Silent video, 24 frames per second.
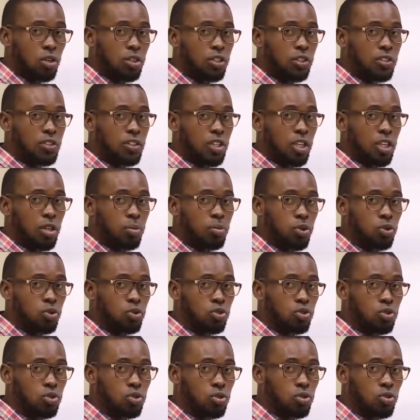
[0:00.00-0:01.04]
these
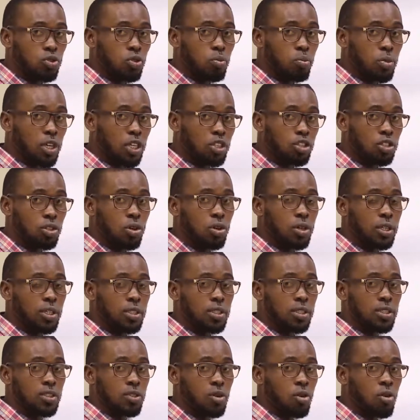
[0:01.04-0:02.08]
inputs to make sure it
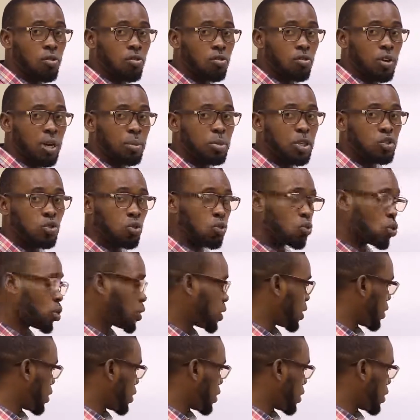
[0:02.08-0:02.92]
is conforming to what they